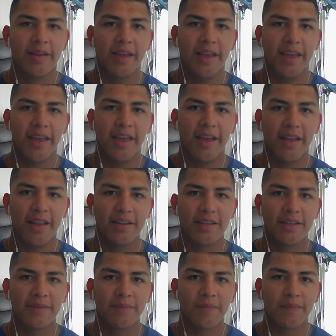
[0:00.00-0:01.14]
And
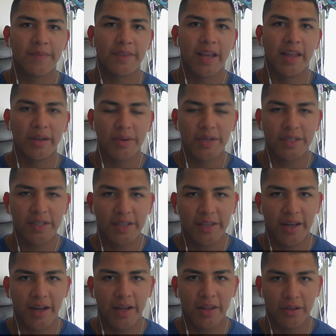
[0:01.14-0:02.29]
I think recently
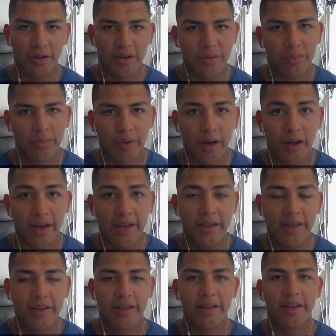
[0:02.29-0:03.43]
I learned why,
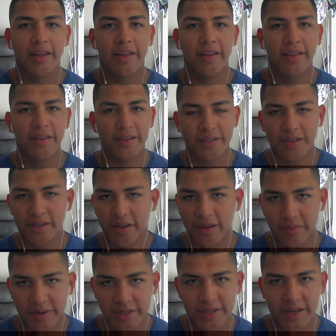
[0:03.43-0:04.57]
and this is another
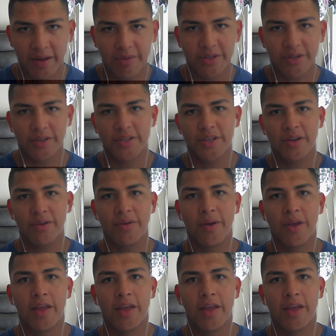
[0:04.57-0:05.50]
reason I want to start this channel,